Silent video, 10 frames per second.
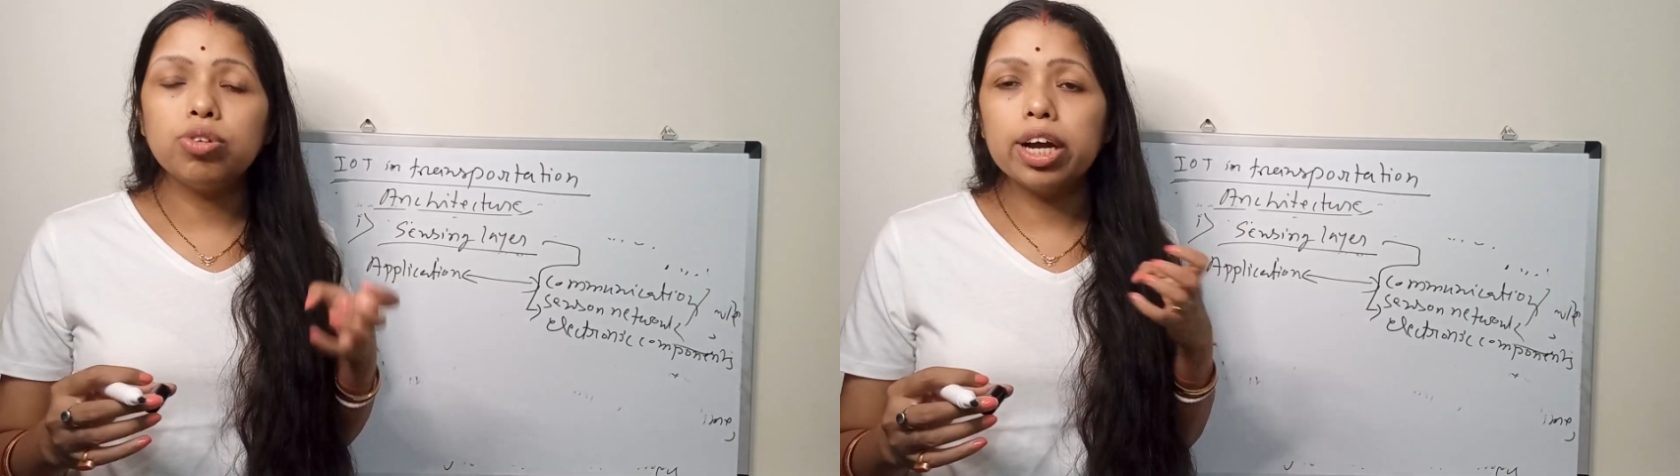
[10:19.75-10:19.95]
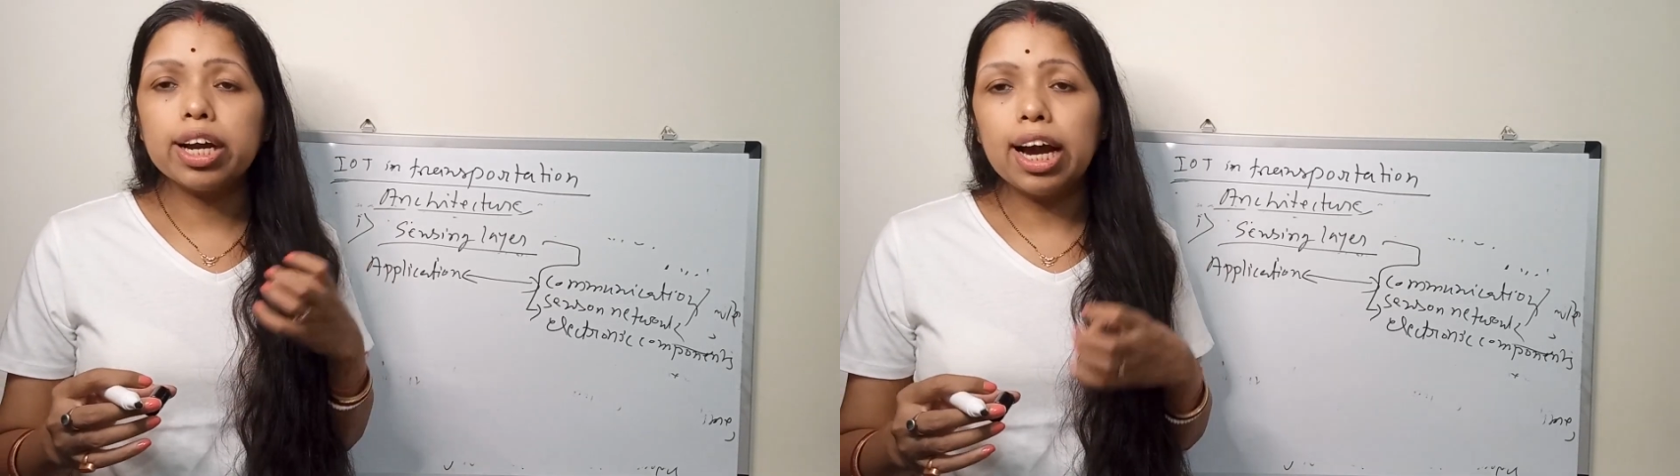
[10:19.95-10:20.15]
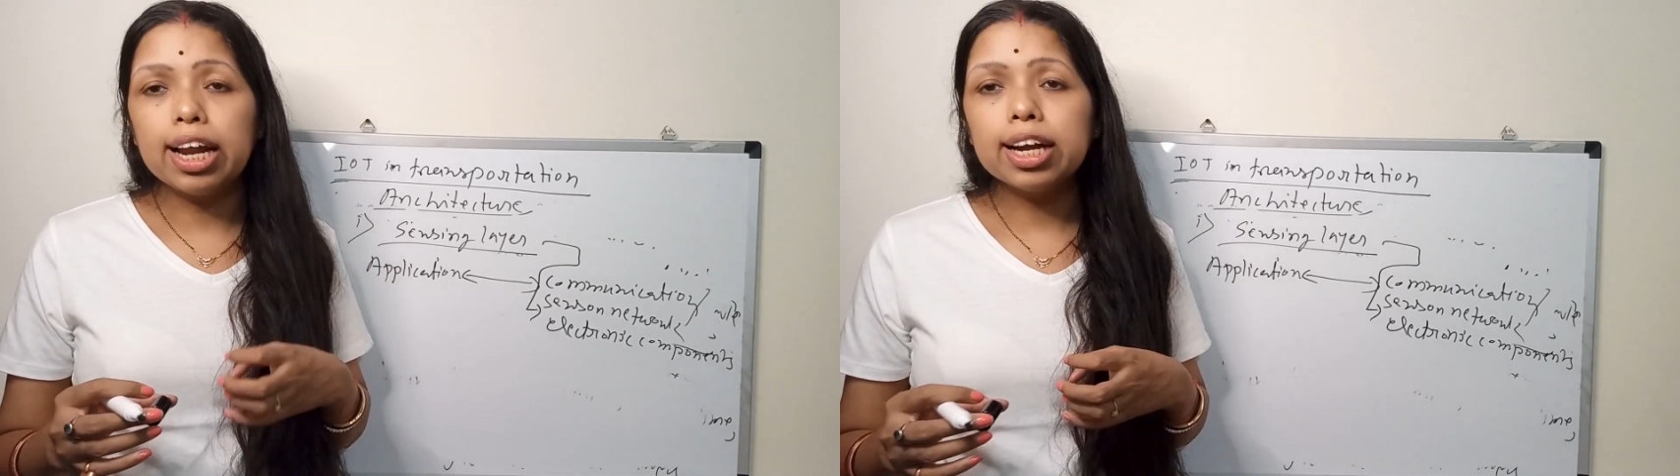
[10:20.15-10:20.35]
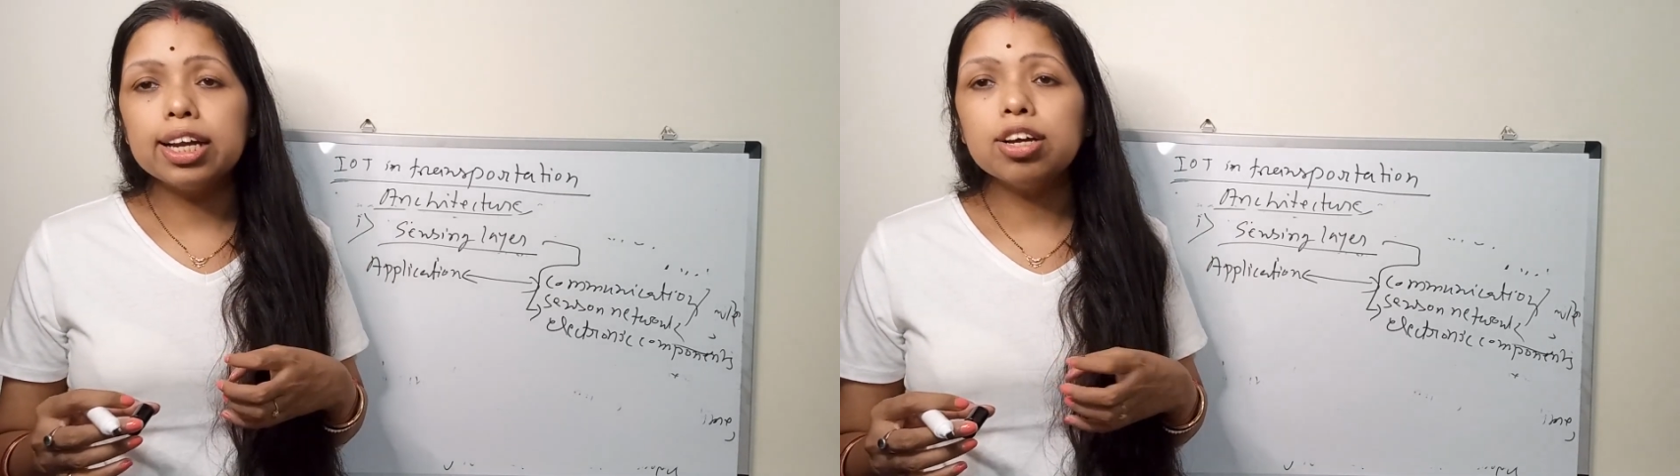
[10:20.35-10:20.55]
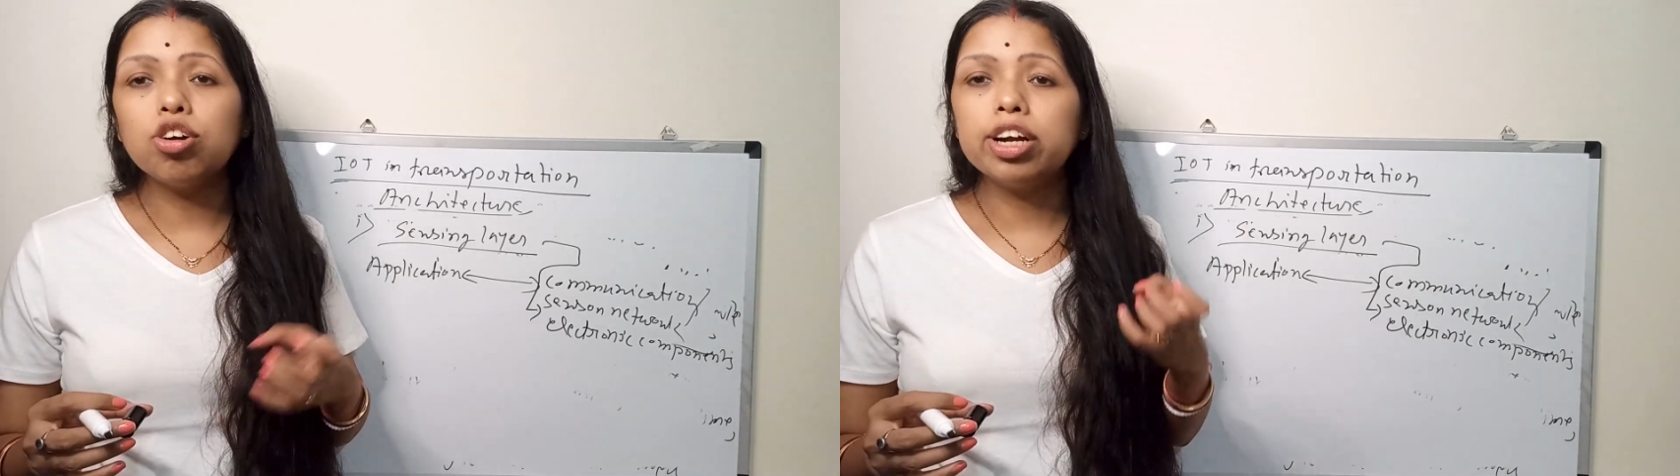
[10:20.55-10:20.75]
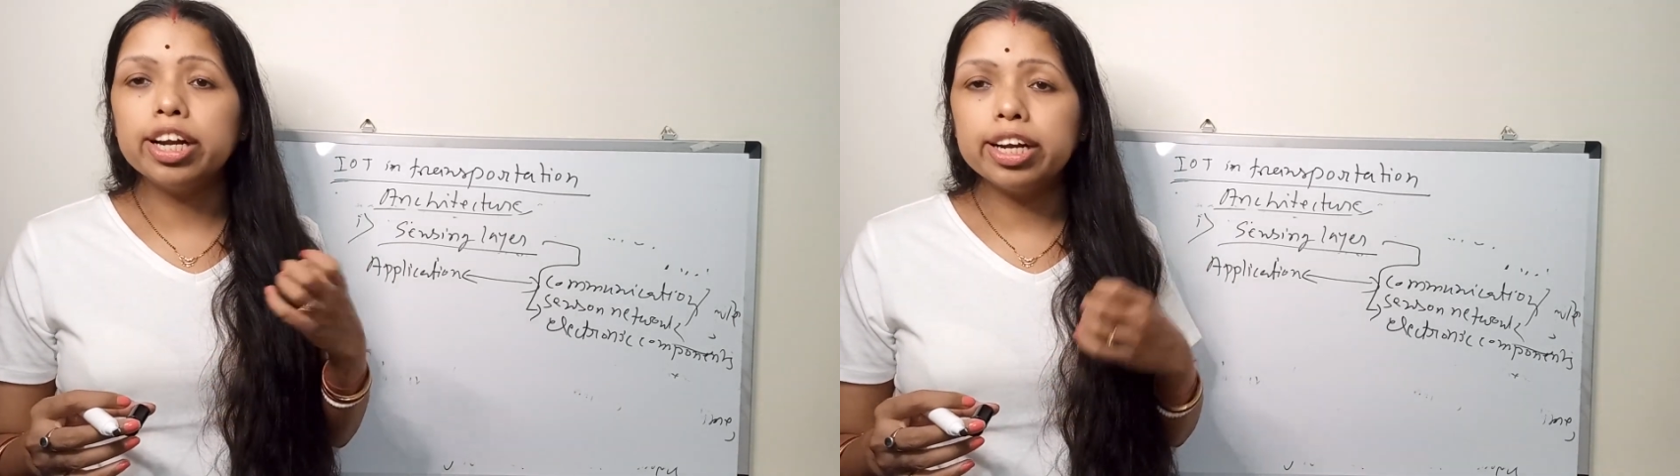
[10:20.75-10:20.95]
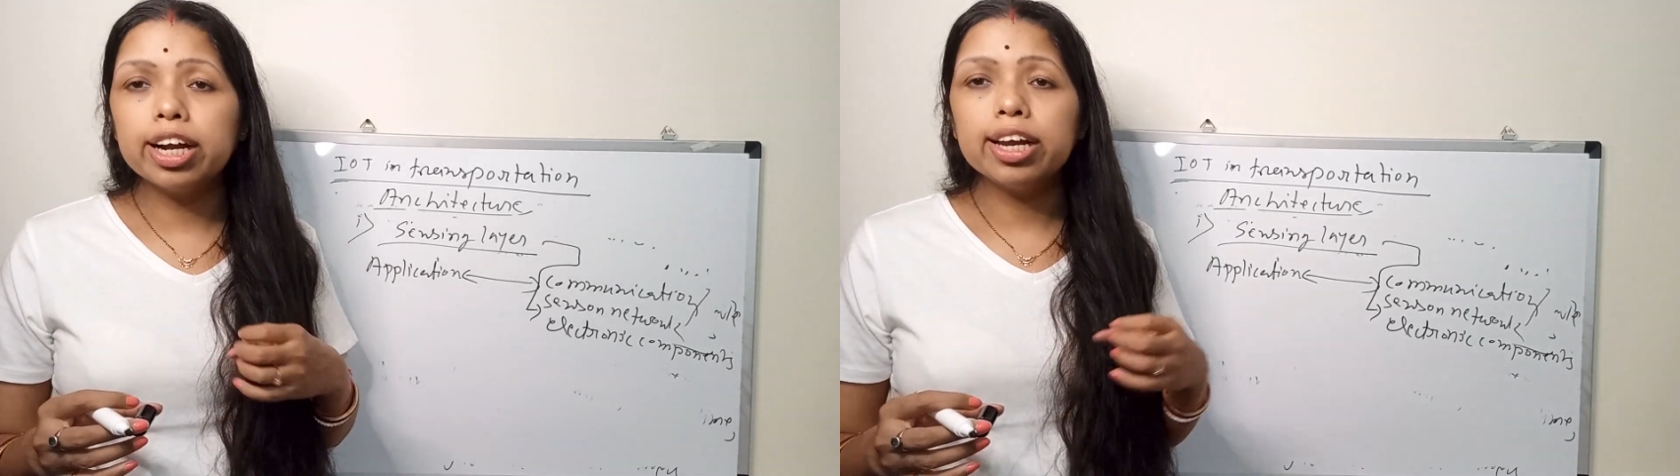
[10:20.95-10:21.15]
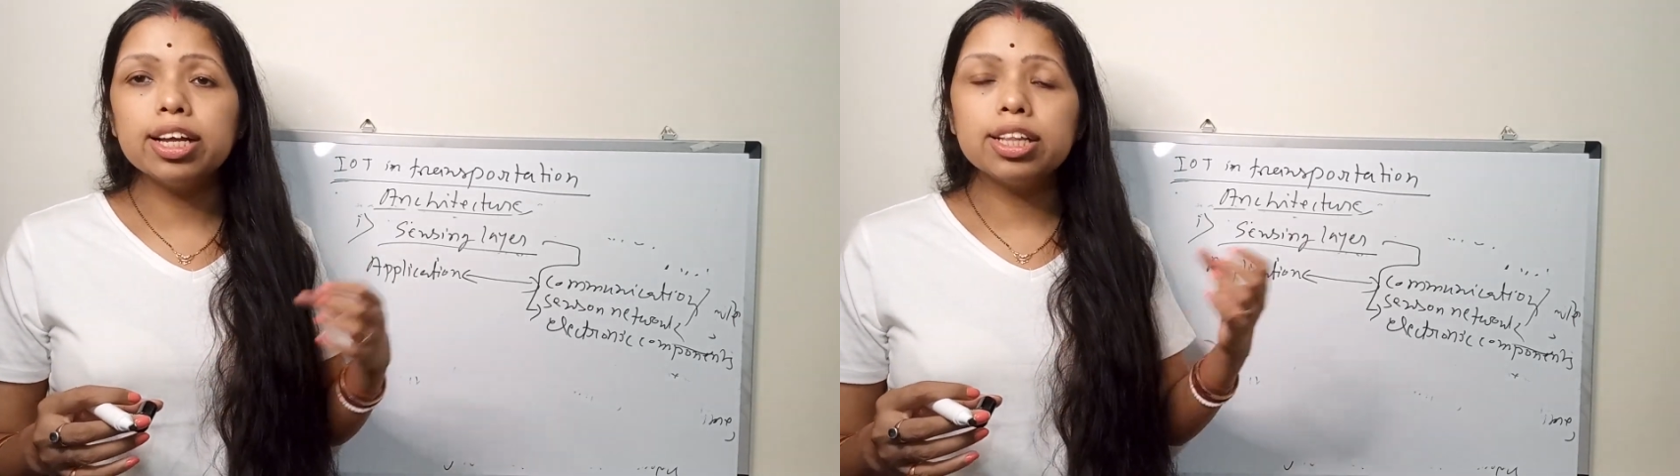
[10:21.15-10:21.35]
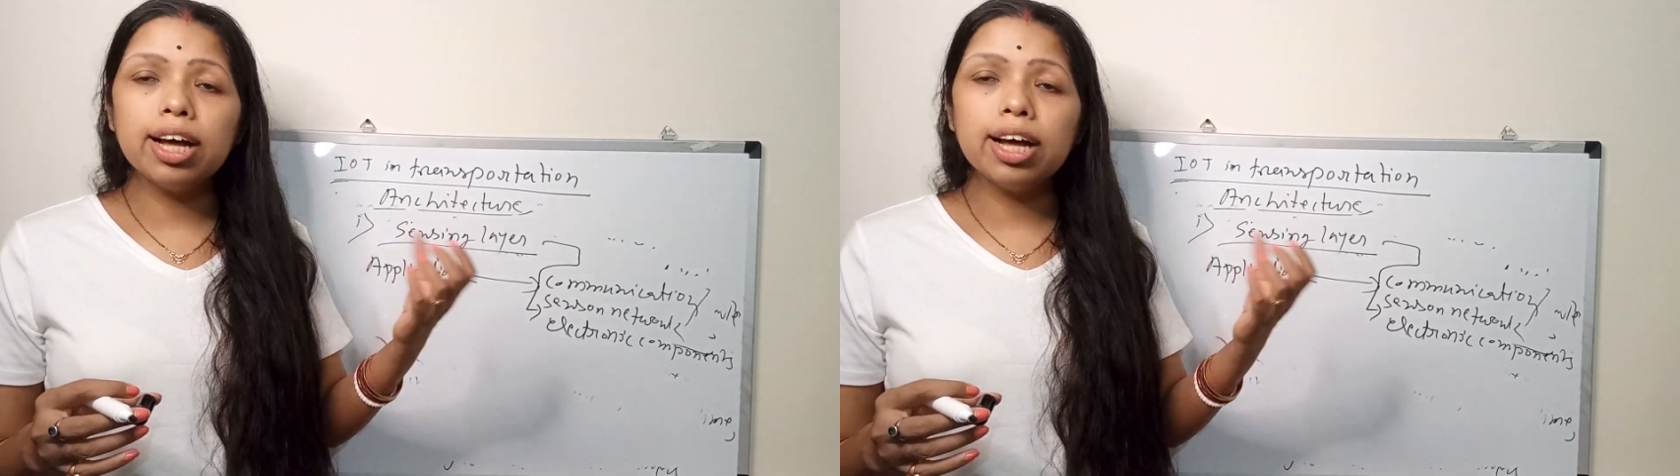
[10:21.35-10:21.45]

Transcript: we are collecting or detecting